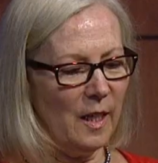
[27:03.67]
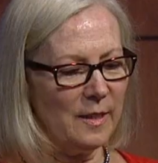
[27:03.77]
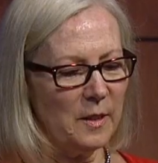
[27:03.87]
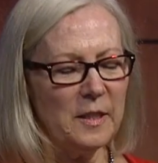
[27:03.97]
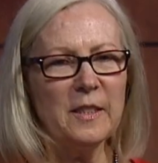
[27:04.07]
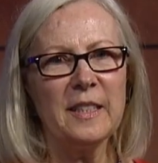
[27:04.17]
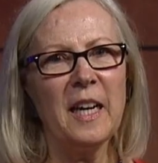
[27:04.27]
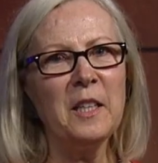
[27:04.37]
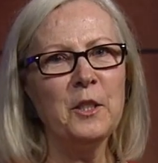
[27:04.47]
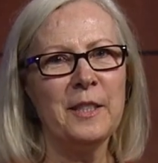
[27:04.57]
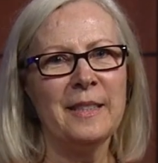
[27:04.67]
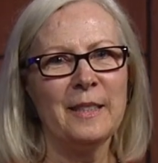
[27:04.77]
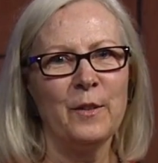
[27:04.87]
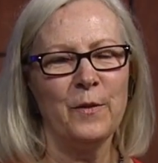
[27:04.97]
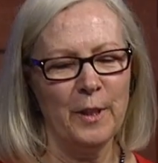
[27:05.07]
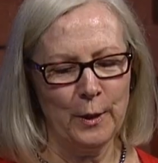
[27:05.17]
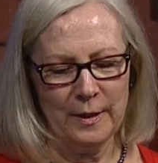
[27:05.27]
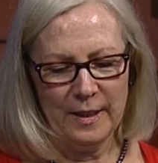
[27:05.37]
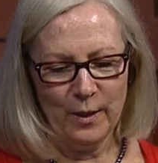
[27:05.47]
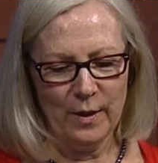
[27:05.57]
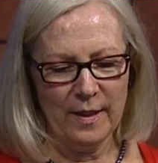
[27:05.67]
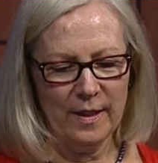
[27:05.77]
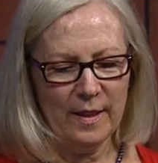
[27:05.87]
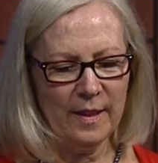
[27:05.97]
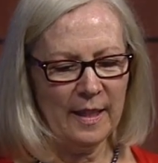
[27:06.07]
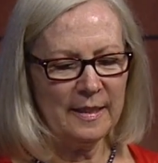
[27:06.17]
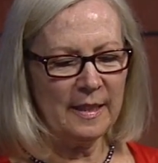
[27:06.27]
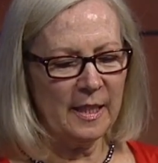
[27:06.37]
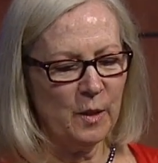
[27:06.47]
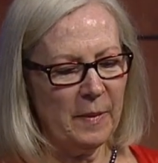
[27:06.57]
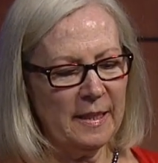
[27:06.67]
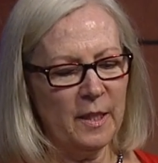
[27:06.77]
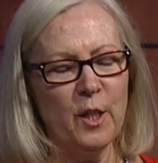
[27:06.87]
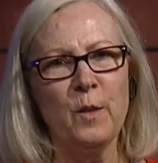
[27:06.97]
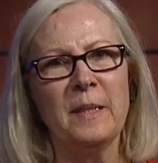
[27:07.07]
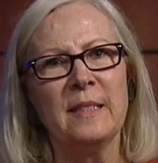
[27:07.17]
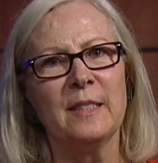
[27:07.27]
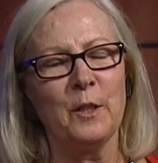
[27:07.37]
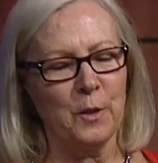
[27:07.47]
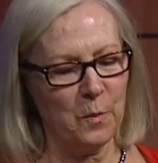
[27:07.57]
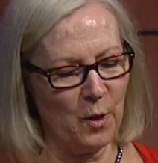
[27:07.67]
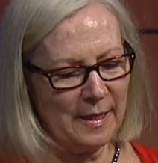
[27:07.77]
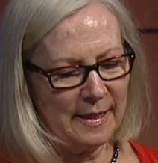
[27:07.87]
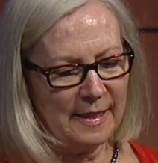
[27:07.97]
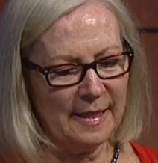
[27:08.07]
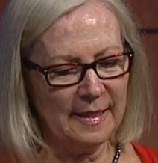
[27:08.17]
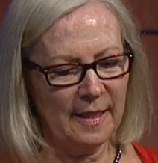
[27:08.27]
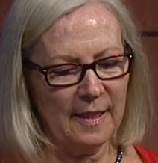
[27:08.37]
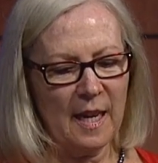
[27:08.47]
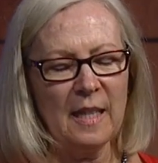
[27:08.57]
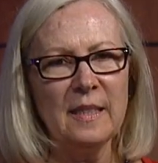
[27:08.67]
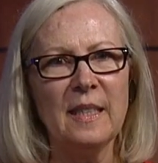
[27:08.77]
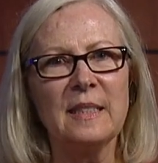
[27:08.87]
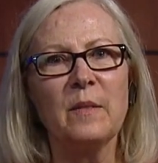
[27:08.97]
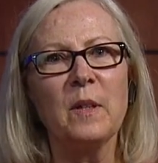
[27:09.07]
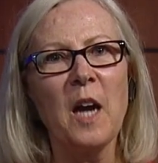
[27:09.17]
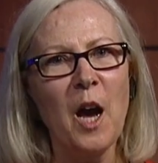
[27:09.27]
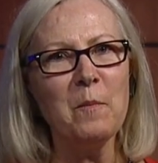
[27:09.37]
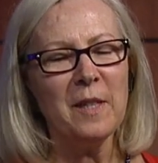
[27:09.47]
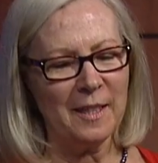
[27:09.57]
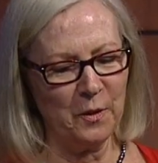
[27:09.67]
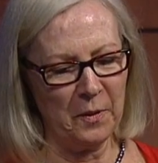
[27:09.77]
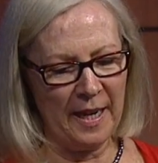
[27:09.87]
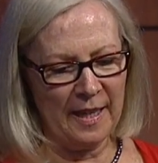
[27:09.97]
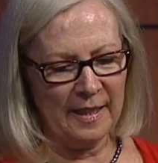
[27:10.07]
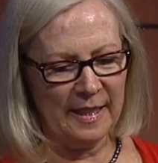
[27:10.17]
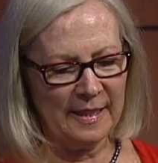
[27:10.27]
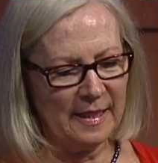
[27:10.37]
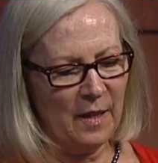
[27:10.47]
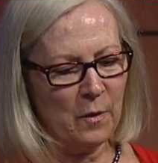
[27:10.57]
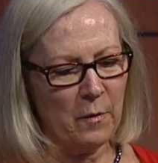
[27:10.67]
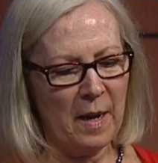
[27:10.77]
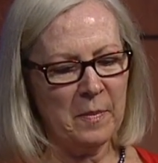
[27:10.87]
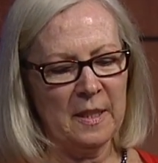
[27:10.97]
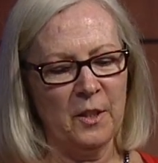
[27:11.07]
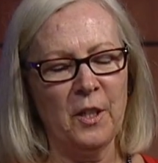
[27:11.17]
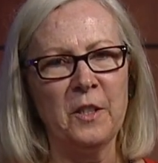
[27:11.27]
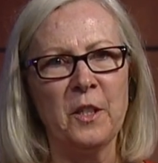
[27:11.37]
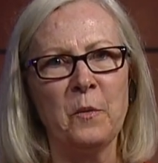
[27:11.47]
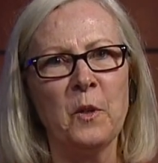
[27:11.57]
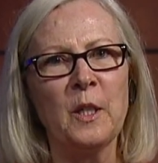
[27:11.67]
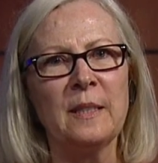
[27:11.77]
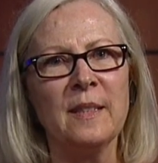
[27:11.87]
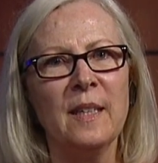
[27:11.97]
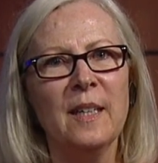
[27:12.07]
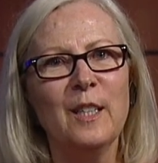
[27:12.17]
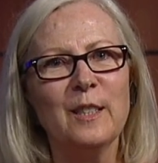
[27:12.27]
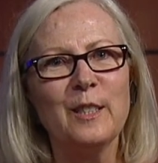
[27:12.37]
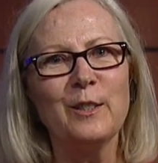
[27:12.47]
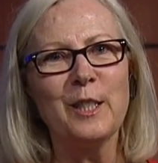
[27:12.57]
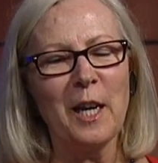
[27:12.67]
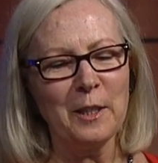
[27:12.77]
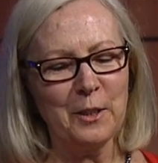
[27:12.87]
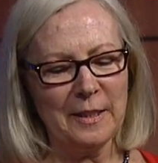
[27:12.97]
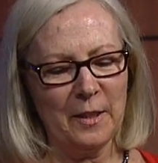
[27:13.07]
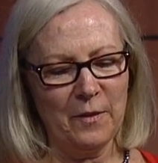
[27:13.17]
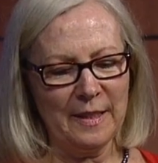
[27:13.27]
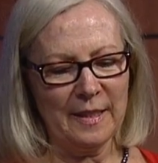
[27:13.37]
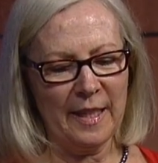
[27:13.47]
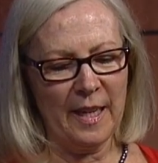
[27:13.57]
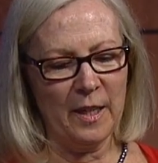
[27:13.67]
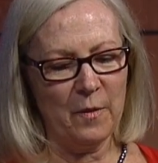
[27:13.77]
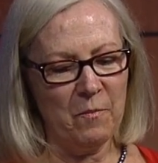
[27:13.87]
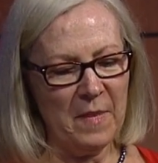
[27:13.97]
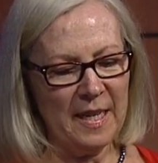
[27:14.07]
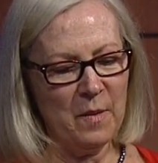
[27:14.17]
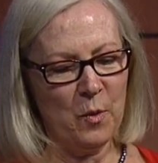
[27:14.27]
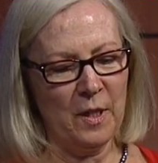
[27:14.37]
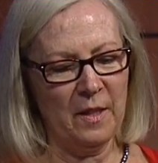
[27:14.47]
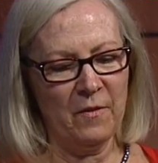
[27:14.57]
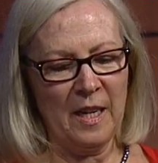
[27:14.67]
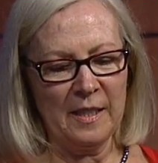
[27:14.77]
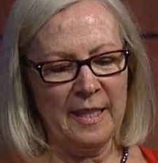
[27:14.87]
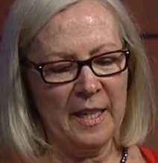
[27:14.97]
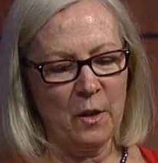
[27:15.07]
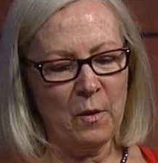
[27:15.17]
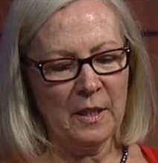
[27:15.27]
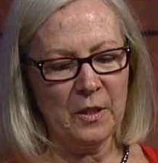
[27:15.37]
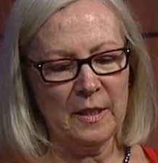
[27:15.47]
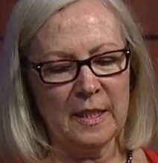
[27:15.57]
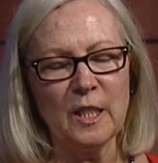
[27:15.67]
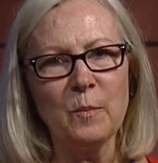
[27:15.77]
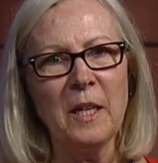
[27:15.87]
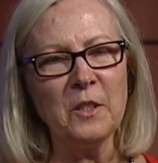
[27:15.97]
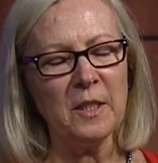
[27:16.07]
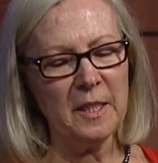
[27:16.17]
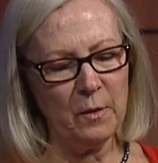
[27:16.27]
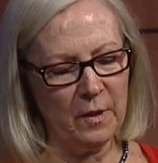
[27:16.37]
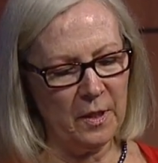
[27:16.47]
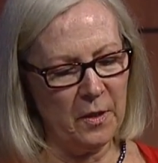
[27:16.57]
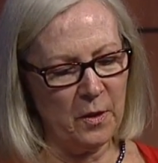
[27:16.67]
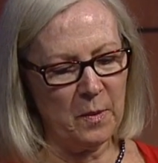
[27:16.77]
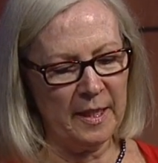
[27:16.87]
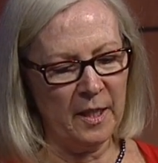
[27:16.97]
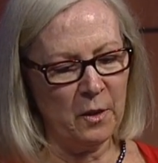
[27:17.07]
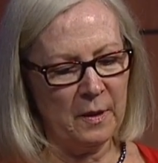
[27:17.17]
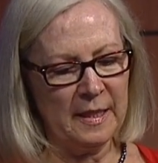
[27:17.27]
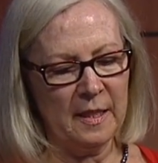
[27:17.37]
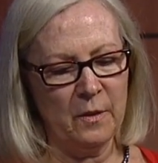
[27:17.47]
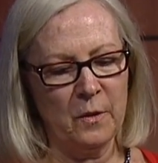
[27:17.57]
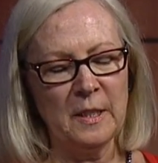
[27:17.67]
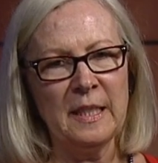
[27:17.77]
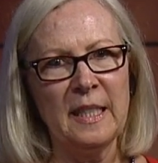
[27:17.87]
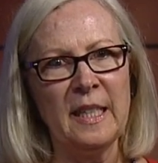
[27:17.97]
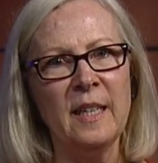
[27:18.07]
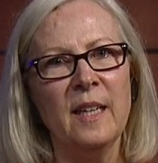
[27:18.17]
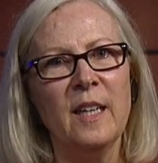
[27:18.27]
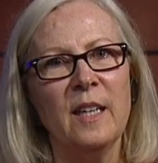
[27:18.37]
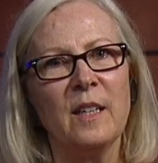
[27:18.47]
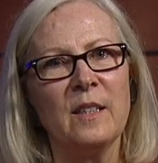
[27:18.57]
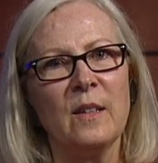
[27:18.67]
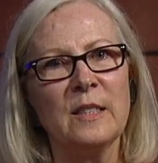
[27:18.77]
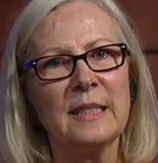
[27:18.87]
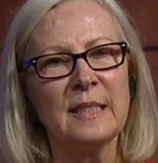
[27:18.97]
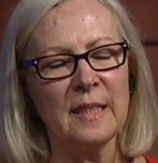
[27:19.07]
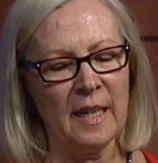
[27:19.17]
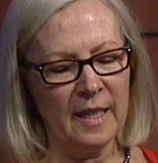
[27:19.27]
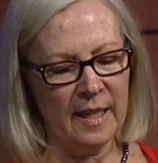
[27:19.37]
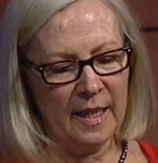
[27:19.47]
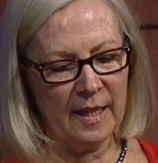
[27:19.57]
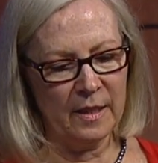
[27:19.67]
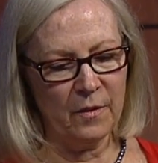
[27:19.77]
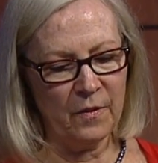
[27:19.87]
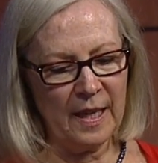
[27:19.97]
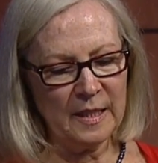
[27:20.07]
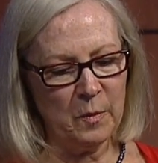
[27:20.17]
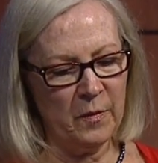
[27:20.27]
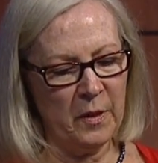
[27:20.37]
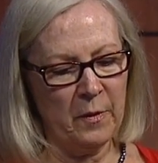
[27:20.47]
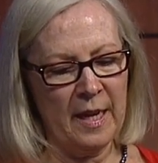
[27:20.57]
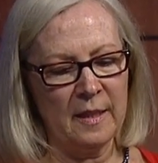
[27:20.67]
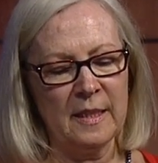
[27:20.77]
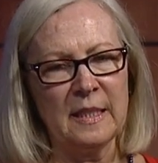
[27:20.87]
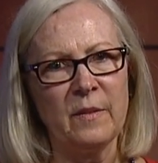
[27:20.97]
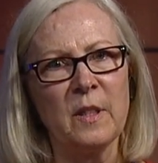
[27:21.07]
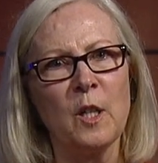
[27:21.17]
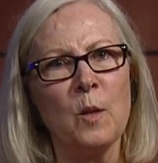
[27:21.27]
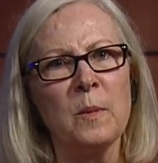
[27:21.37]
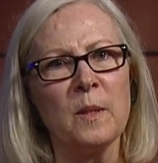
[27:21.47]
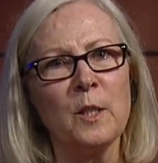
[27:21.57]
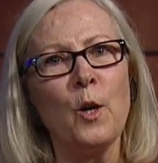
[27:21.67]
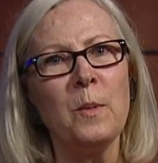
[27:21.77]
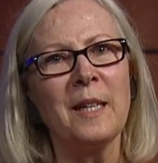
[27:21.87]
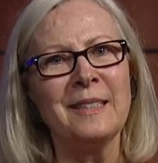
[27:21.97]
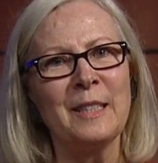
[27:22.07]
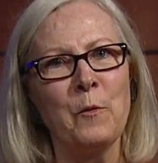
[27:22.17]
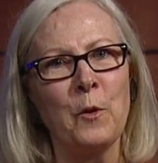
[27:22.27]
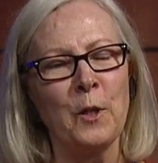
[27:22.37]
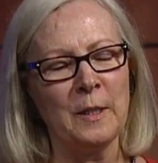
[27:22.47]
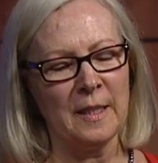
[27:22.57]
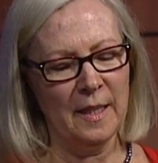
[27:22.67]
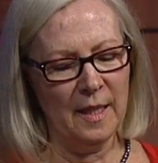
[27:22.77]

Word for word: So sociology is a field that studies basic human and social processes in the context of the complex realities of a rapidly changing world. Sociologists investigate many important and fascinating questions, especially with the notable increase in diversity in our society and the fast moving realities of a globalizing world.